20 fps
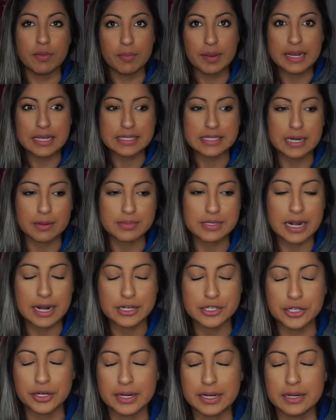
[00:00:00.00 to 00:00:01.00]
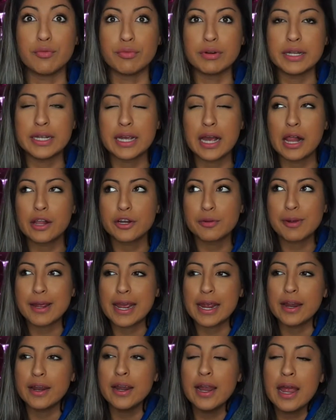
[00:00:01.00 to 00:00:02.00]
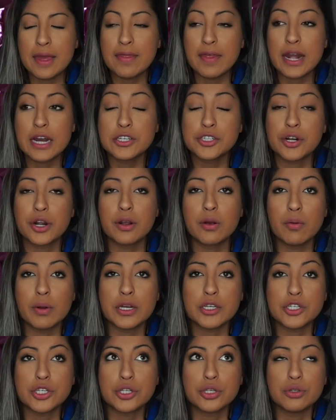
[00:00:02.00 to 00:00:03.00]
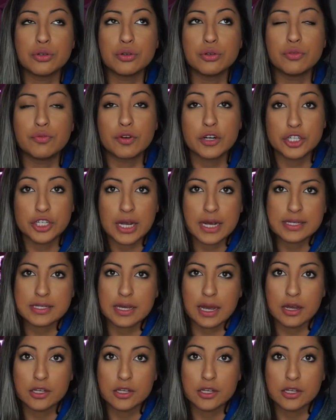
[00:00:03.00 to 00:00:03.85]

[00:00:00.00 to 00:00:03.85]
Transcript: the biggest steps that I took in really coloring my hair. And then I started going to Francesca.